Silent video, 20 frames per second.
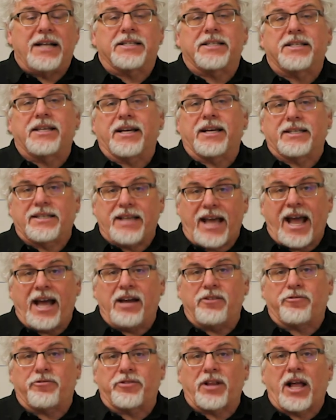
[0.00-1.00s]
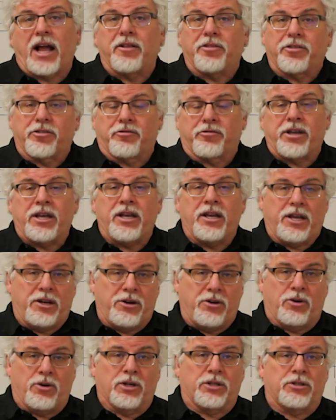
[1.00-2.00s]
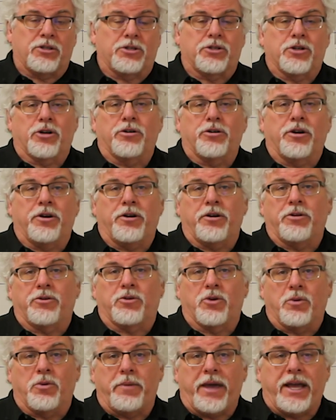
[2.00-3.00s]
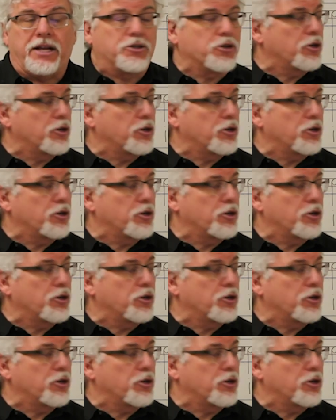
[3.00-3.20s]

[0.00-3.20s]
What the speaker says: 6 and flat 3 in order to turn it into a major